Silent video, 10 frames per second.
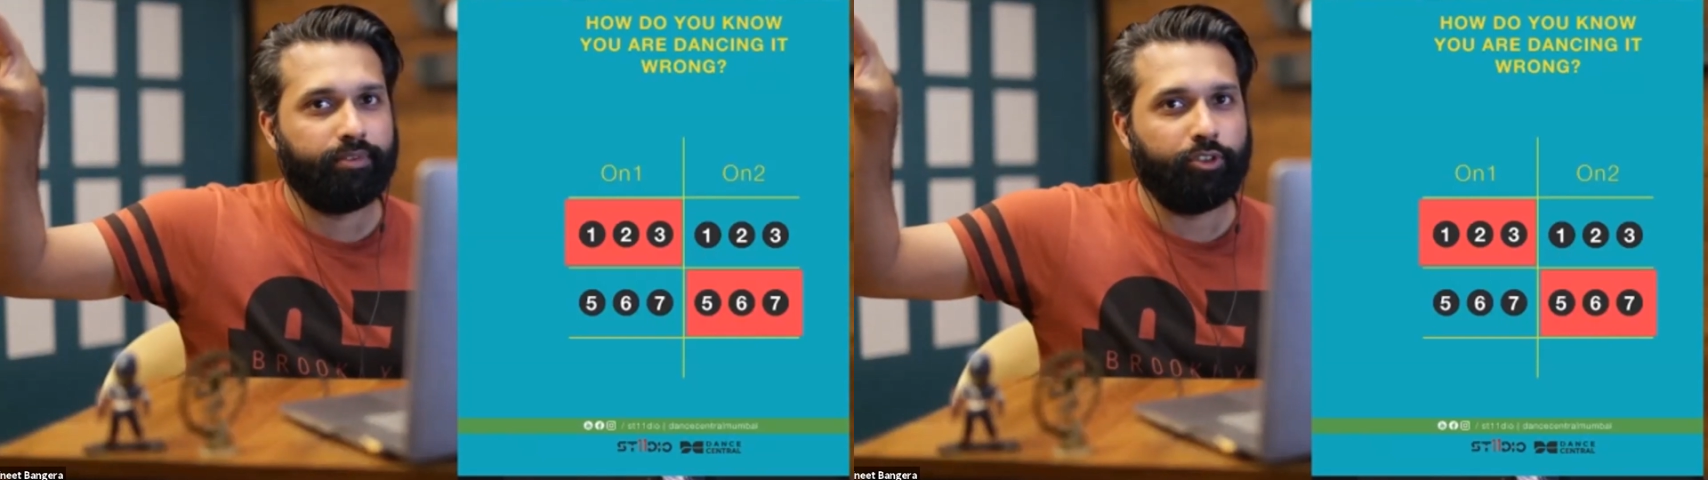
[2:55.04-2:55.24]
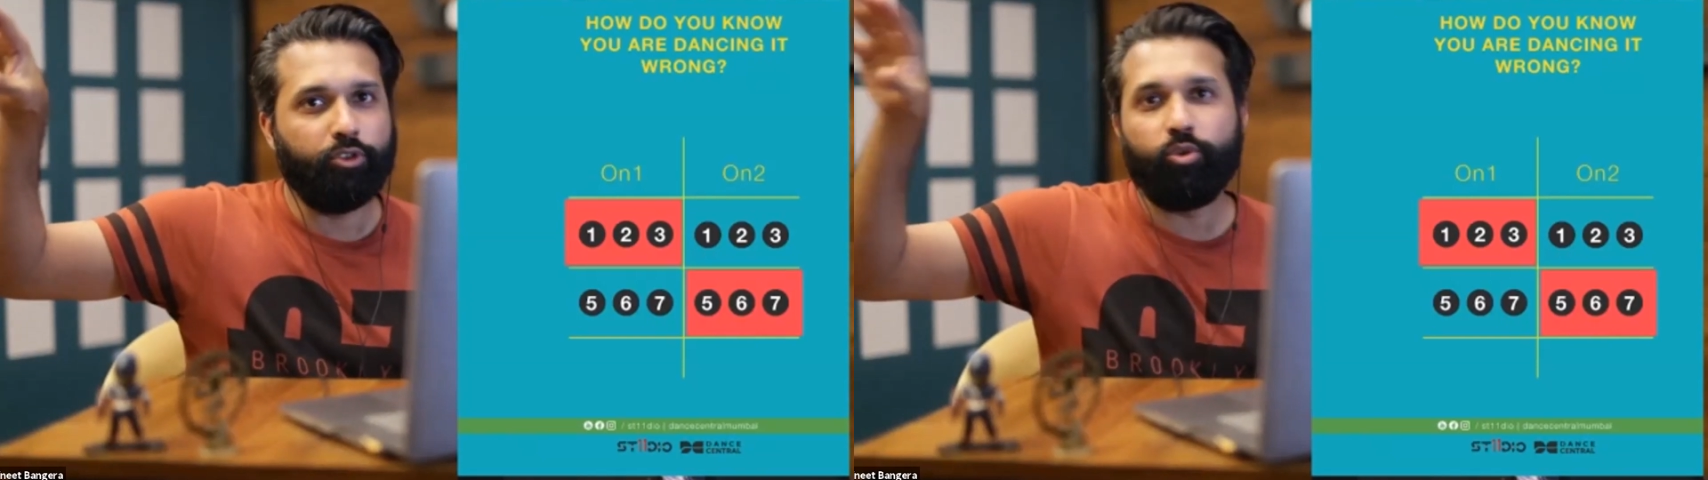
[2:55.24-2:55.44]

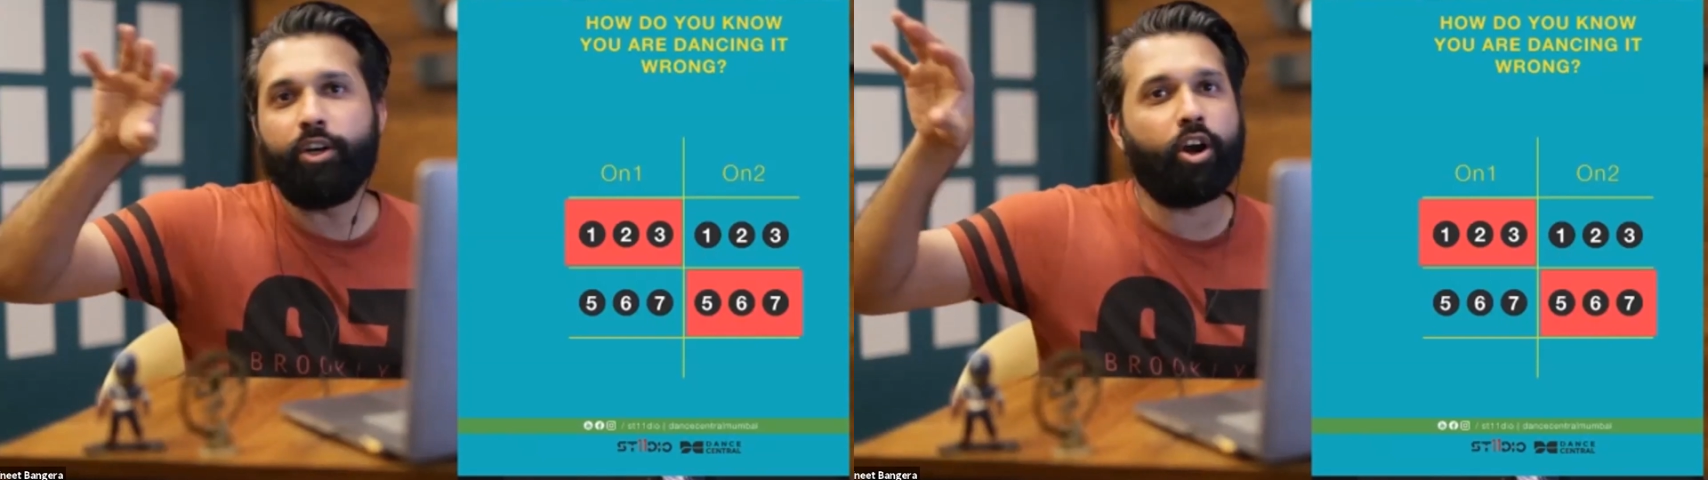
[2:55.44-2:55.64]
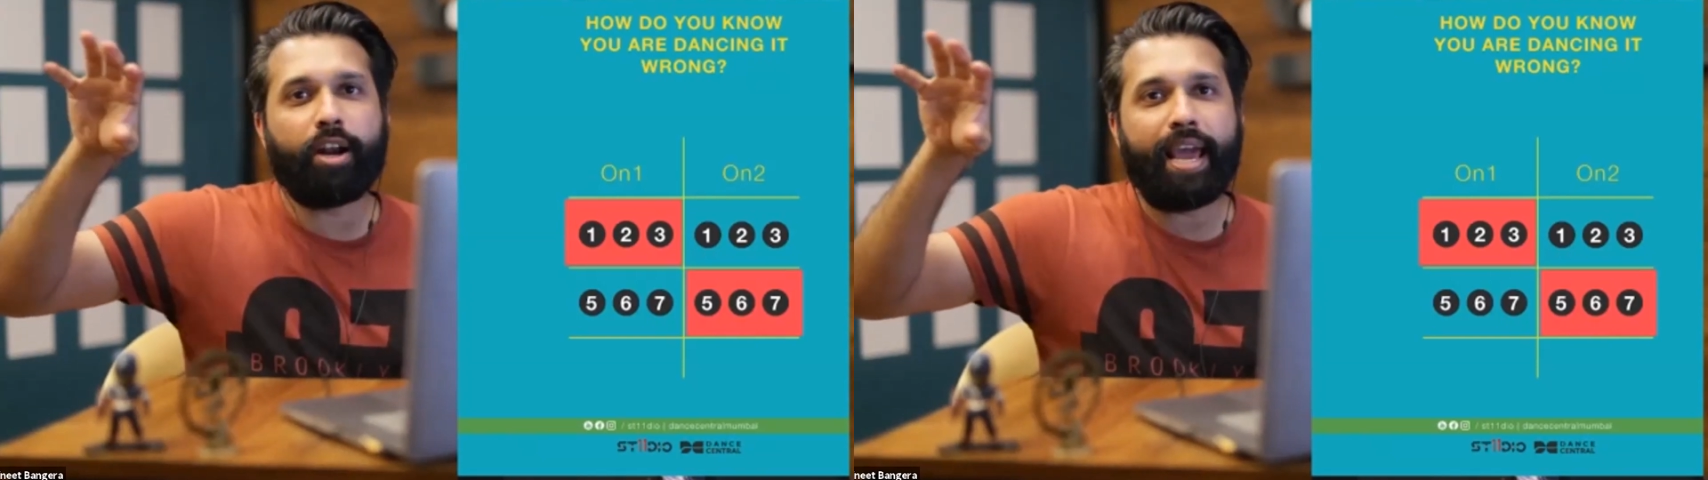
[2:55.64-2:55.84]
You will
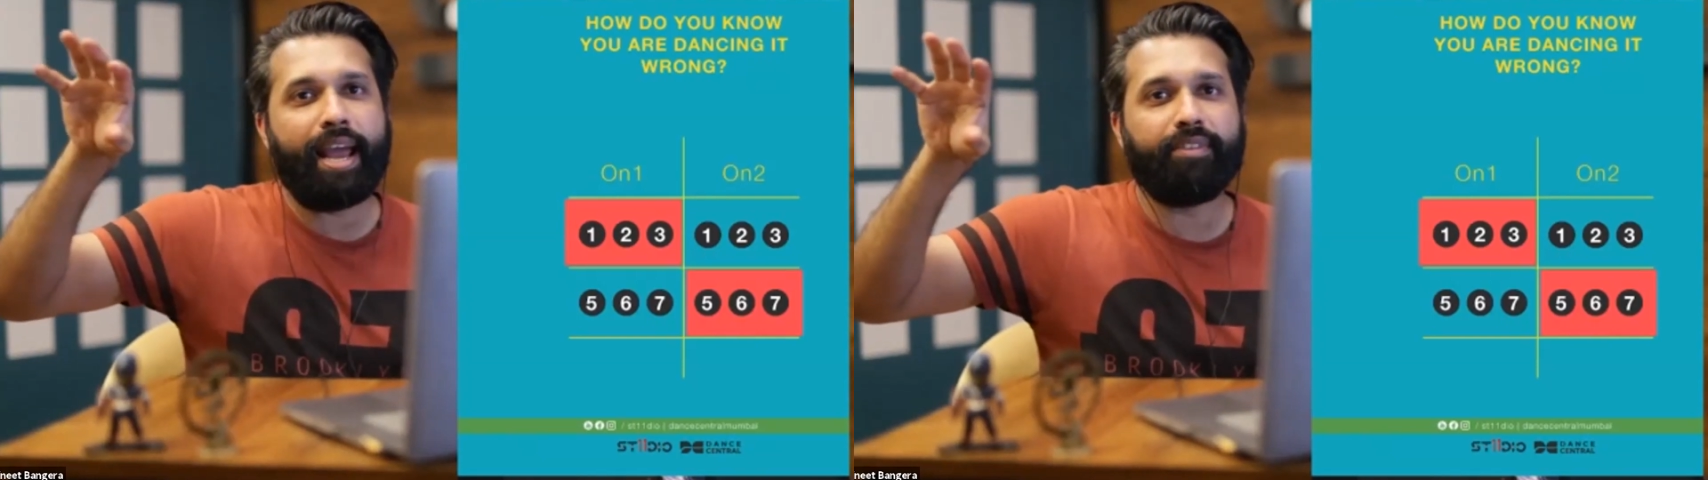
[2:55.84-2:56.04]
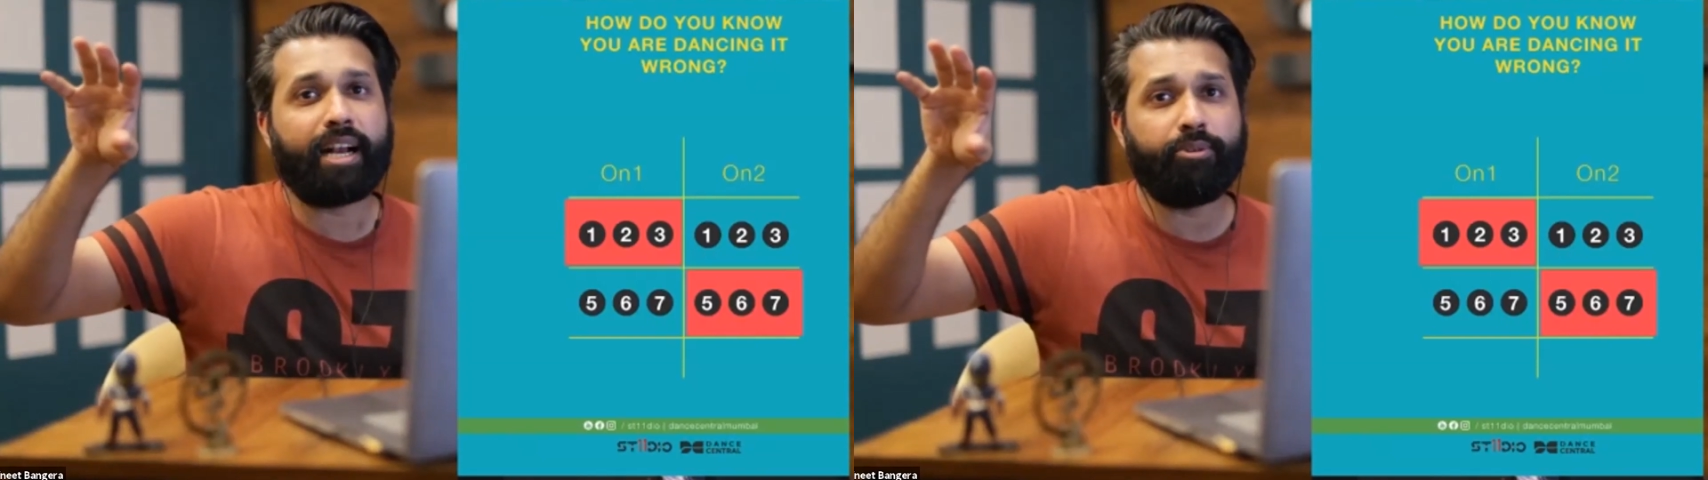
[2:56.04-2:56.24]
not have
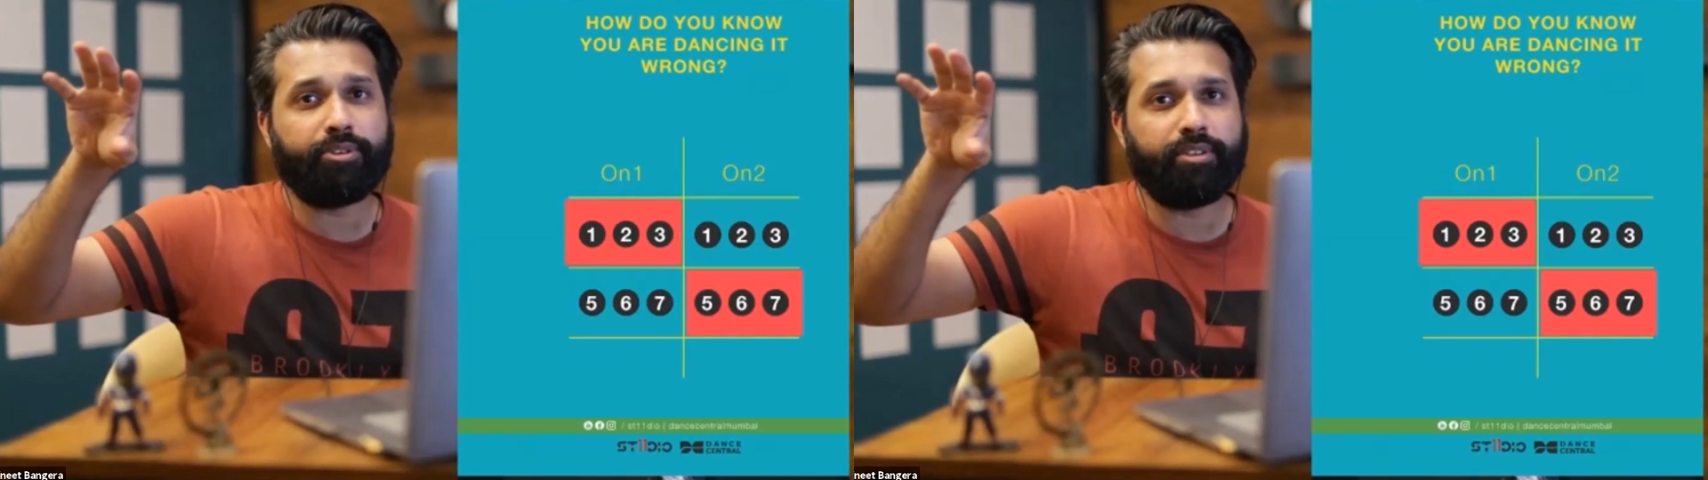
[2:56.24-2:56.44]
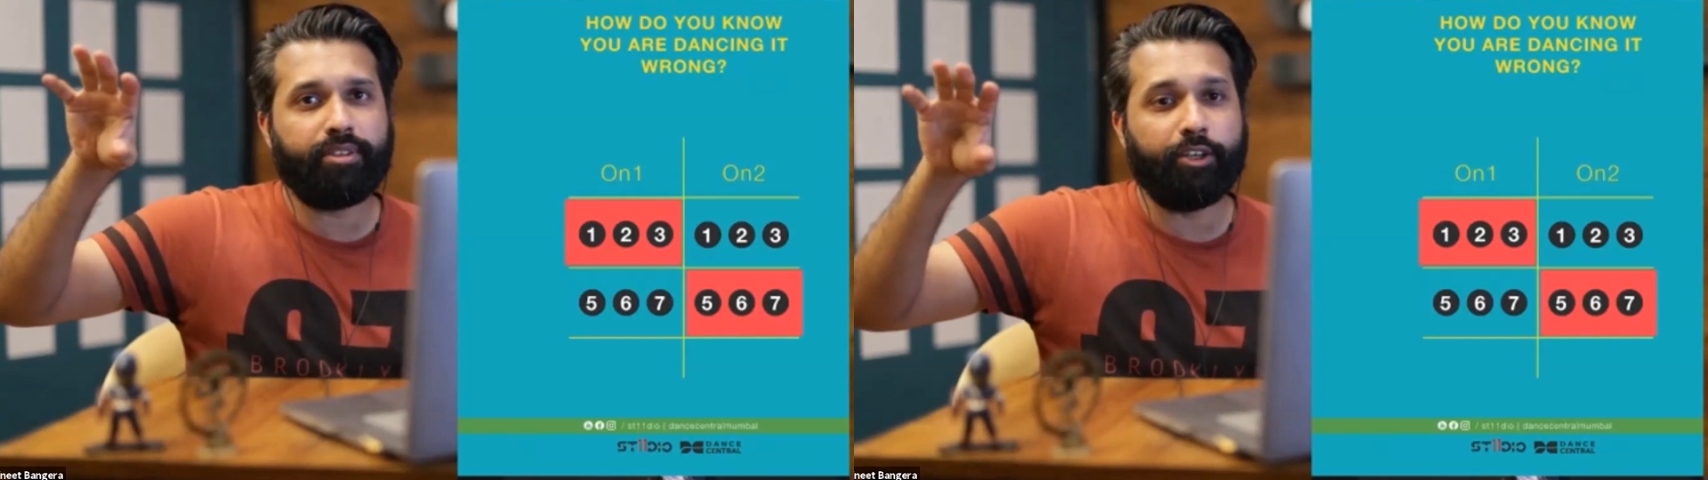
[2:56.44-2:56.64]
the counts there.